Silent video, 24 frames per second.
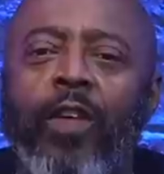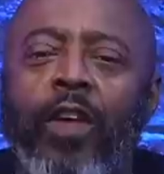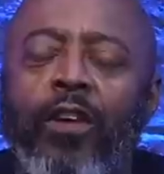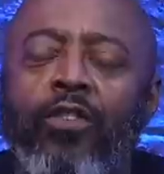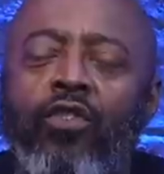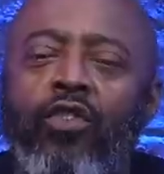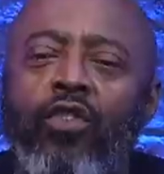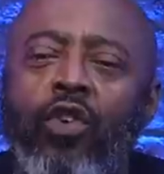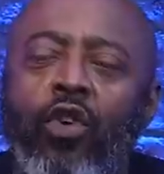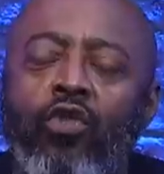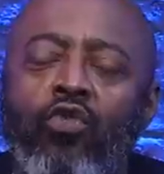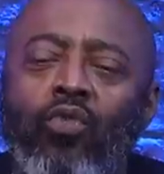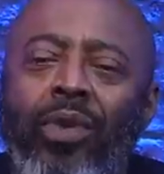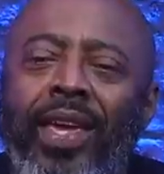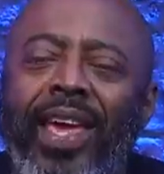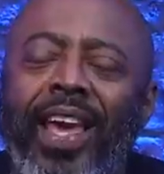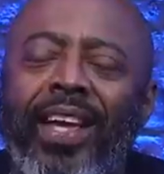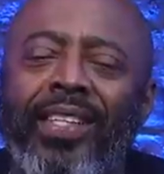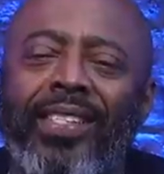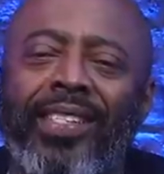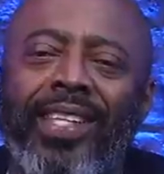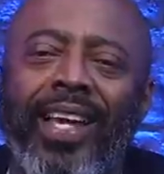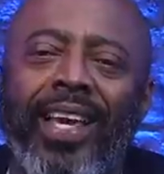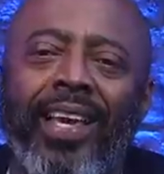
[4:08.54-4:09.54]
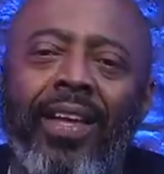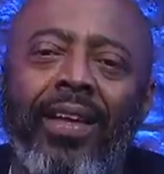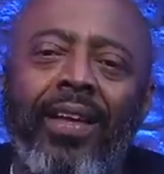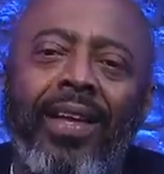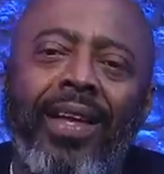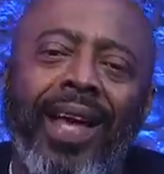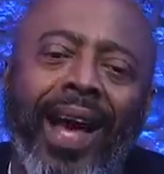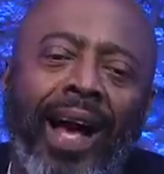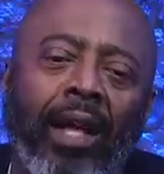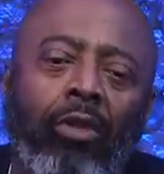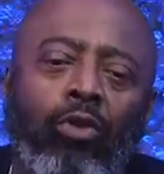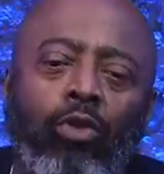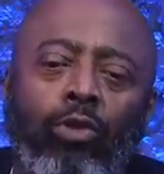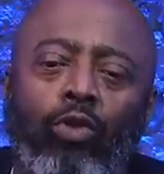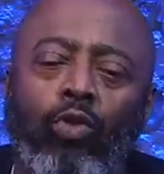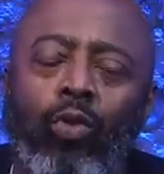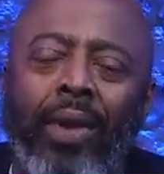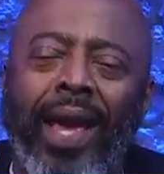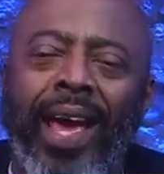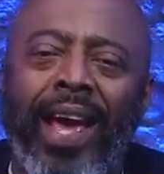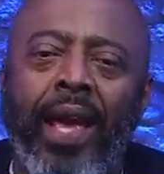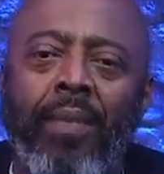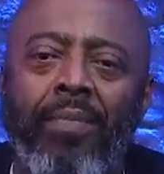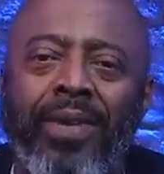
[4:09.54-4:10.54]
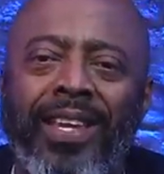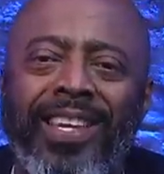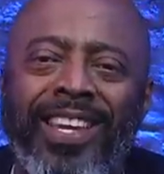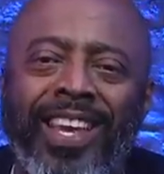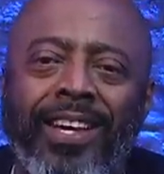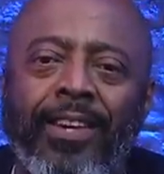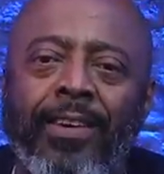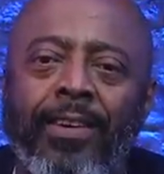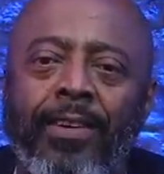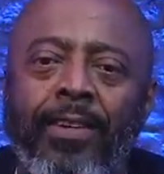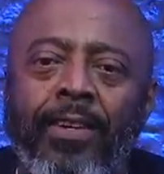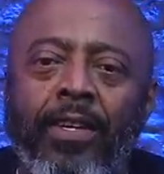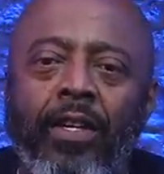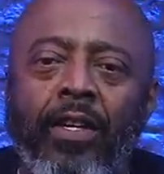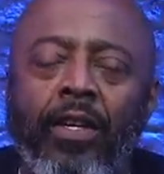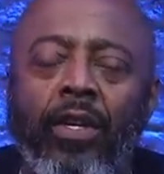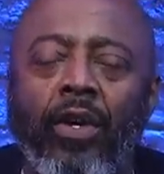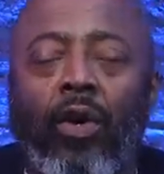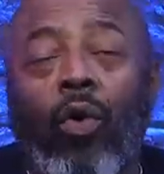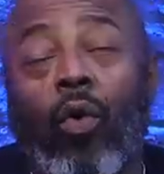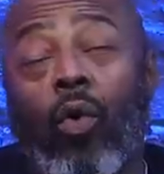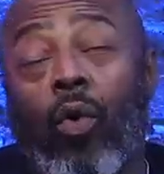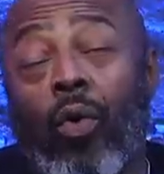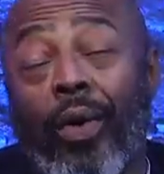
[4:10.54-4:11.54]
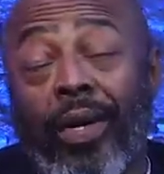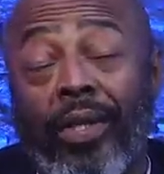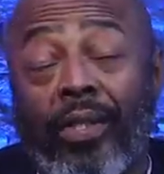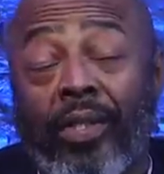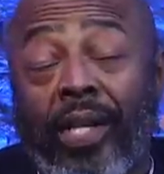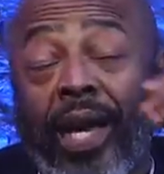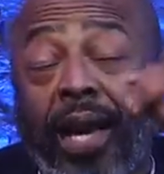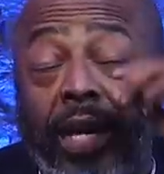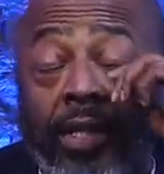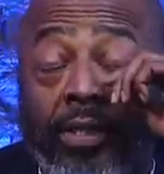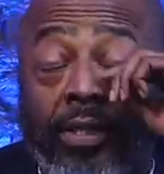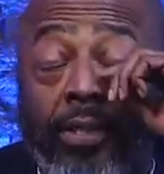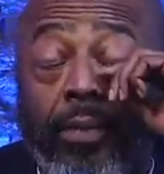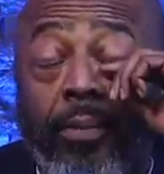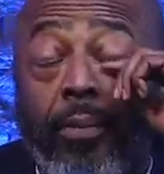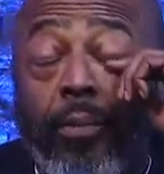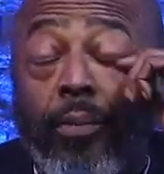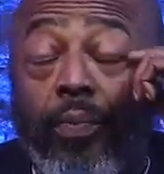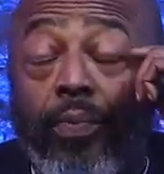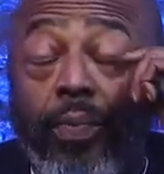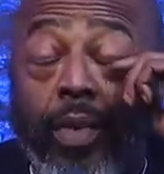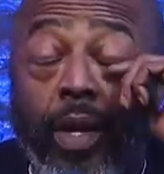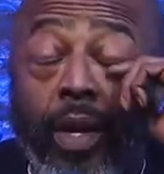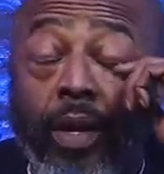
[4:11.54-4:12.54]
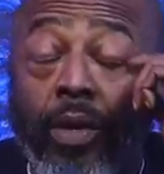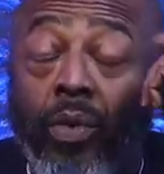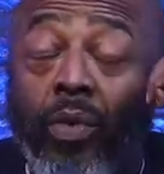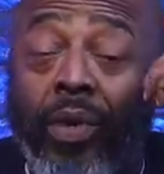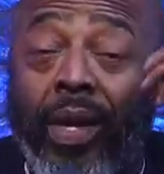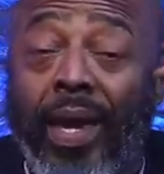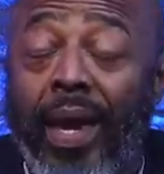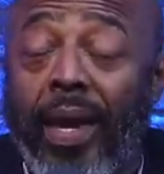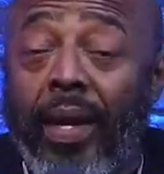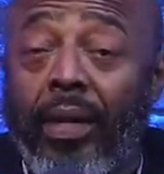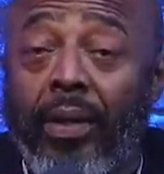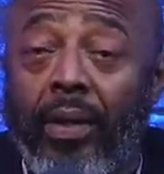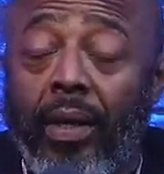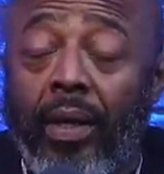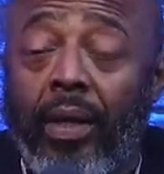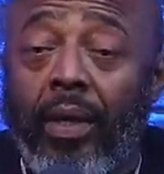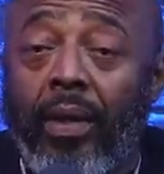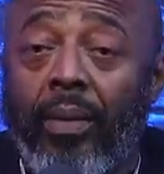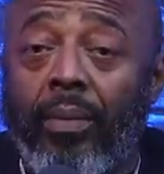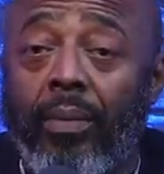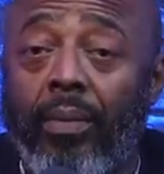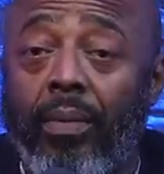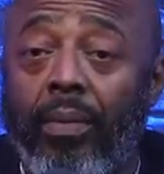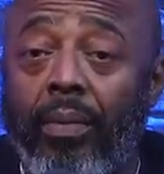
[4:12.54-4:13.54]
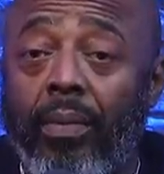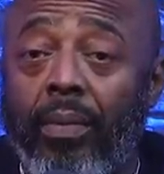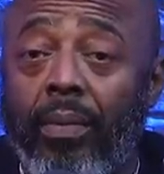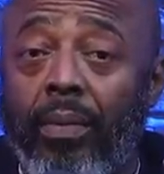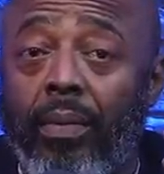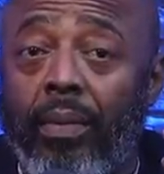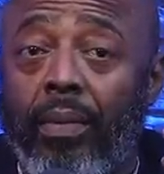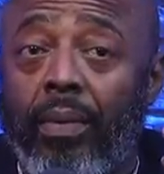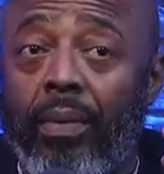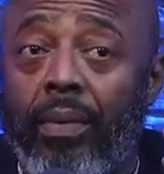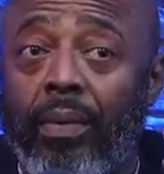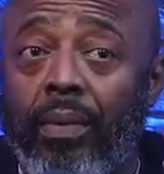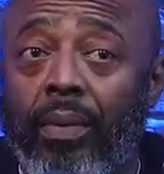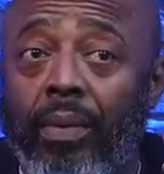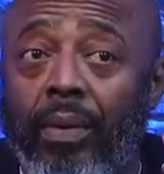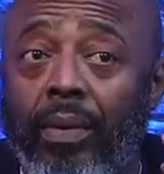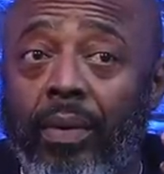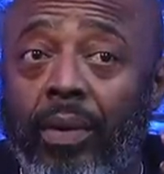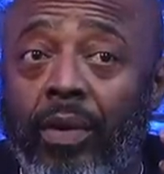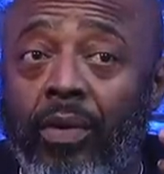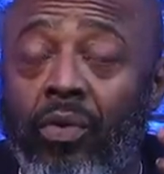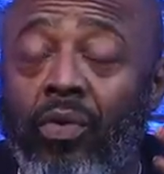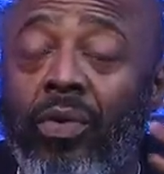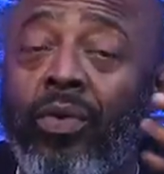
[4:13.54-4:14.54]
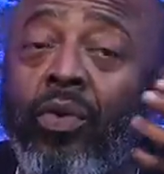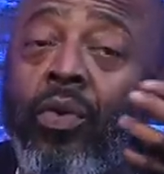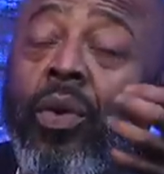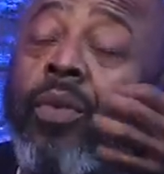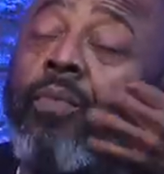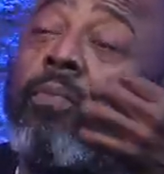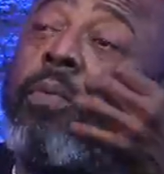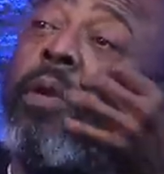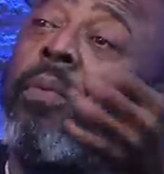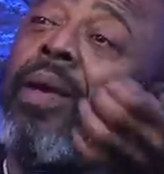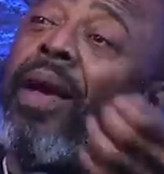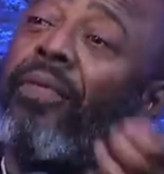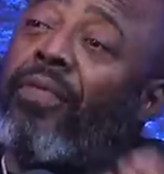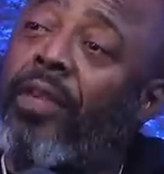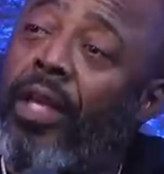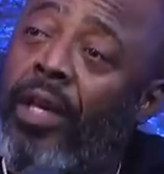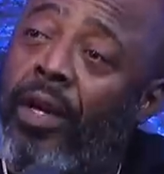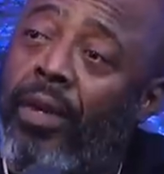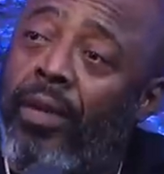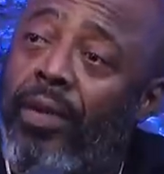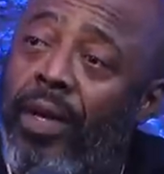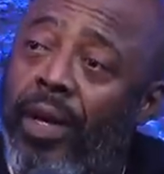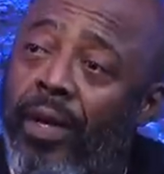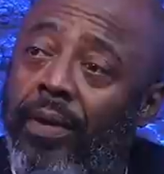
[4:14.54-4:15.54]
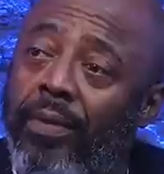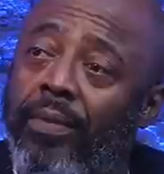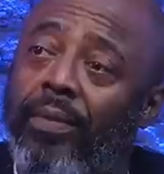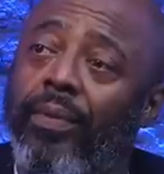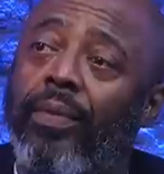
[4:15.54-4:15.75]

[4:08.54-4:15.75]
You know, you can't say, I thought you had me, nigga, on a text. You can't, people have to hear that.